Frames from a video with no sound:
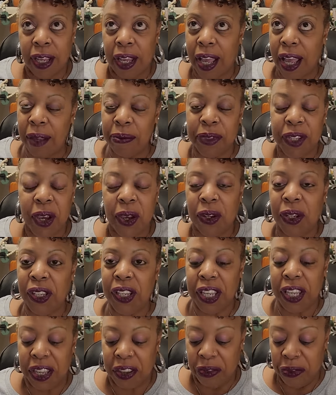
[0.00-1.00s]
I'm
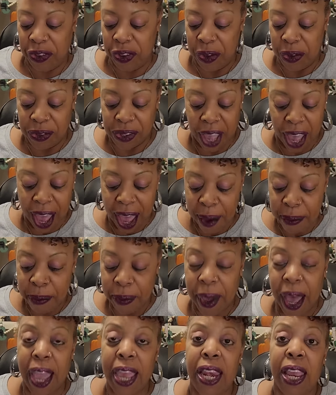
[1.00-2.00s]
totally confused. I
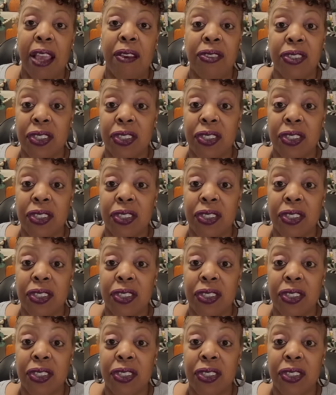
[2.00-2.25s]
might have